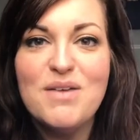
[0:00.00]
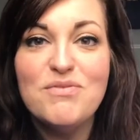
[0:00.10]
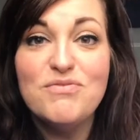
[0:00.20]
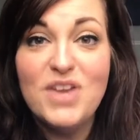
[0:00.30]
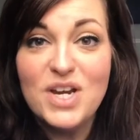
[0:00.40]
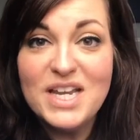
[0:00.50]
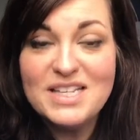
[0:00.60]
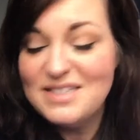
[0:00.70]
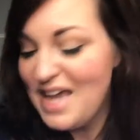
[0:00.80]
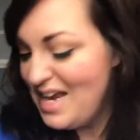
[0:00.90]
am very
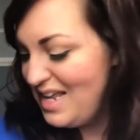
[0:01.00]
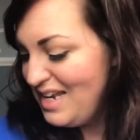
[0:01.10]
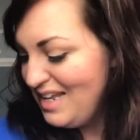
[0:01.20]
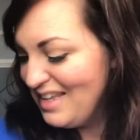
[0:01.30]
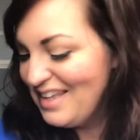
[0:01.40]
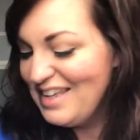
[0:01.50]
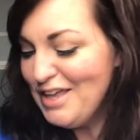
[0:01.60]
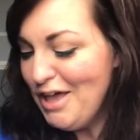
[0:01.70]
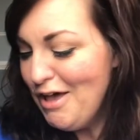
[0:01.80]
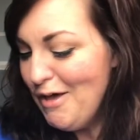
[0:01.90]
excited.
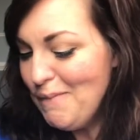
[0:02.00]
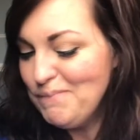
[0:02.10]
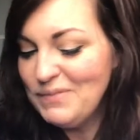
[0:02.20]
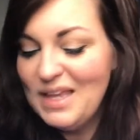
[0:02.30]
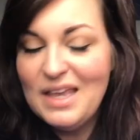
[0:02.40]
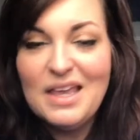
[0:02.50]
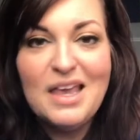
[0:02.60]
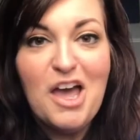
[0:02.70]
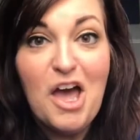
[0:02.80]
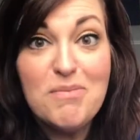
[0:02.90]
Um,
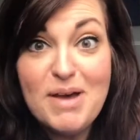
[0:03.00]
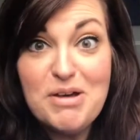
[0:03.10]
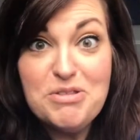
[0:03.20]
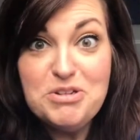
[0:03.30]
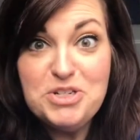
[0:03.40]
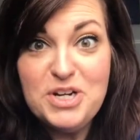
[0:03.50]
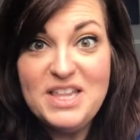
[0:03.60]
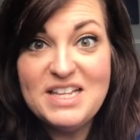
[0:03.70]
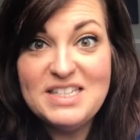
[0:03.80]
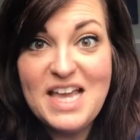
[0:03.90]
about the
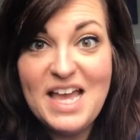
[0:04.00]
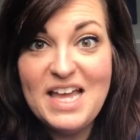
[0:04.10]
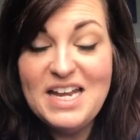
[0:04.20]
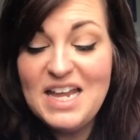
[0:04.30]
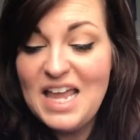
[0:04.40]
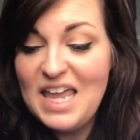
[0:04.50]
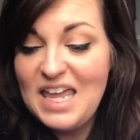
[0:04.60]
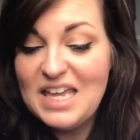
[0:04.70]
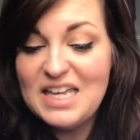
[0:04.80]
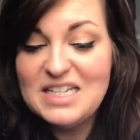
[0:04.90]
journey that's ahead,
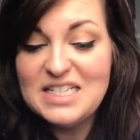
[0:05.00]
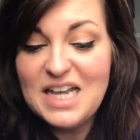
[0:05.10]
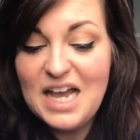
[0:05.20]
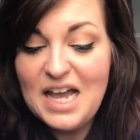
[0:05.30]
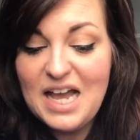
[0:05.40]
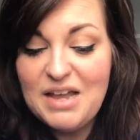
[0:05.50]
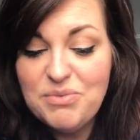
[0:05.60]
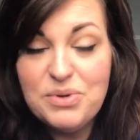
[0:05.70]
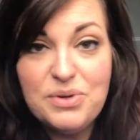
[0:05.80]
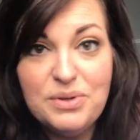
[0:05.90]
and I
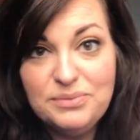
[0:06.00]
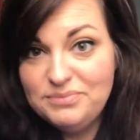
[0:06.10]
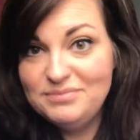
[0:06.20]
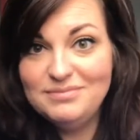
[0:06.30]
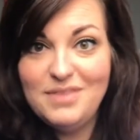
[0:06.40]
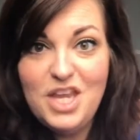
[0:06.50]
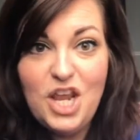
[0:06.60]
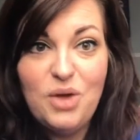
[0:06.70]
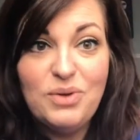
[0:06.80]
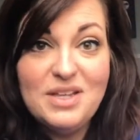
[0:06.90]
will, you
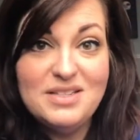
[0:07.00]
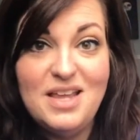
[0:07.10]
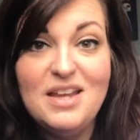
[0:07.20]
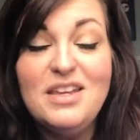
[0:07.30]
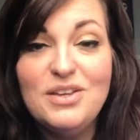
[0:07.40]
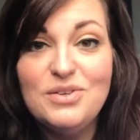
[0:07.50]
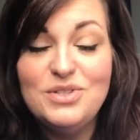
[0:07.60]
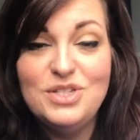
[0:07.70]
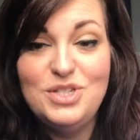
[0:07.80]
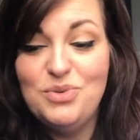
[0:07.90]
know, continue
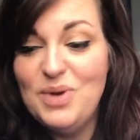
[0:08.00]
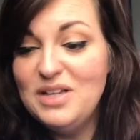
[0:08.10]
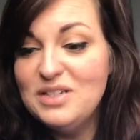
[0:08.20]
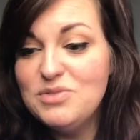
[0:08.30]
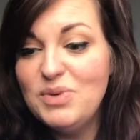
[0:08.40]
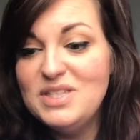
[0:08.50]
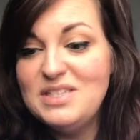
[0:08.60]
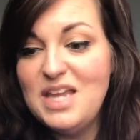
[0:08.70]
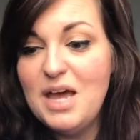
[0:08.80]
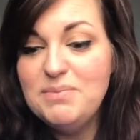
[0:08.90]
to do Wellness
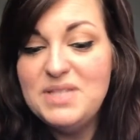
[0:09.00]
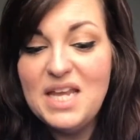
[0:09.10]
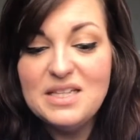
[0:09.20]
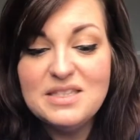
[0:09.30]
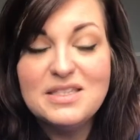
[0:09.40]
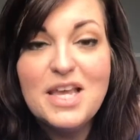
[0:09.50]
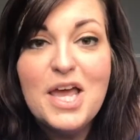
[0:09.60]
Wednesday updates,